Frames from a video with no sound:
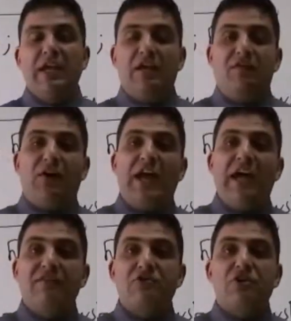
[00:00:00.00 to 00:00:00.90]
If I
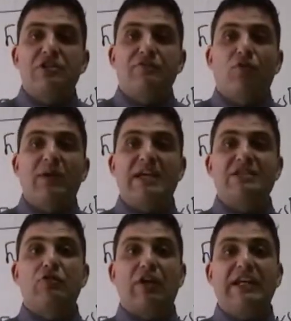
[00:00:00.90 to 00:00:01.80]
have the transformer
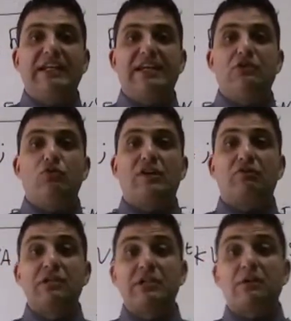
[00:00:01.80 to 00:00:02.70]
is located into
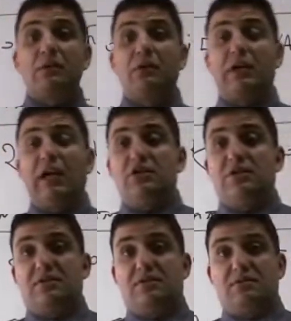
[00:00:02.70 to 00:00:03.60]
critical
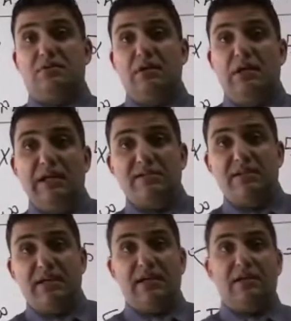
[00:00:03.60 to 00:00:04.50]
locations,
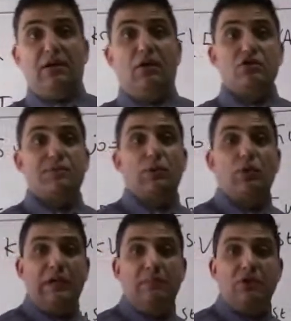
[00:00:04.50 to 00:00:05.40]
let's say in a
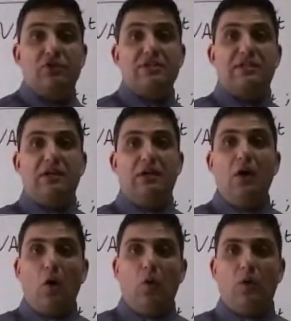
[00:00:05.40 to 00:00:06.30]
hospital
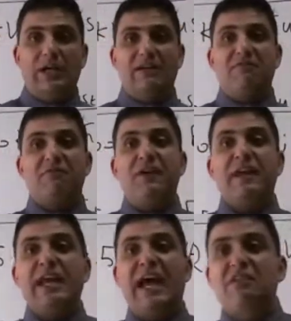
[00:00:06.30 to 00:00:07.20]
emergency or in a
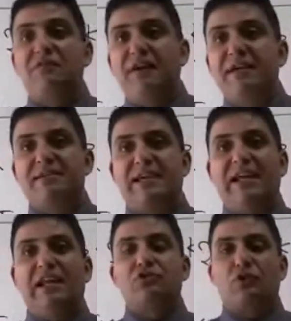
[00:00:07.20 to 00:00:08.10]
very
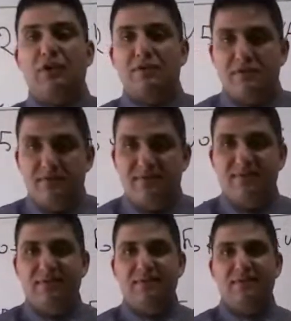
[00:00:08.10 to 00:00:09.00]
advanced
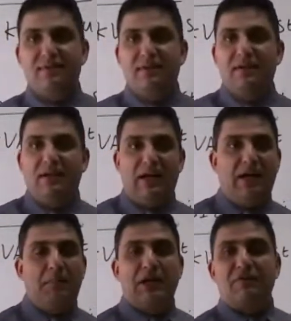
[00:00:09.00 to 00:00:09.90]
electronics
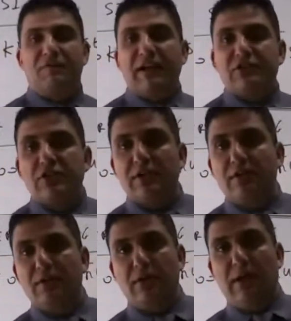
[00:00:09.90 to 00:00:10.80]

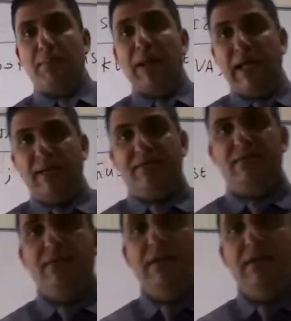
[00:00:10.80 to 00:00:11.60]
manufacturing plant,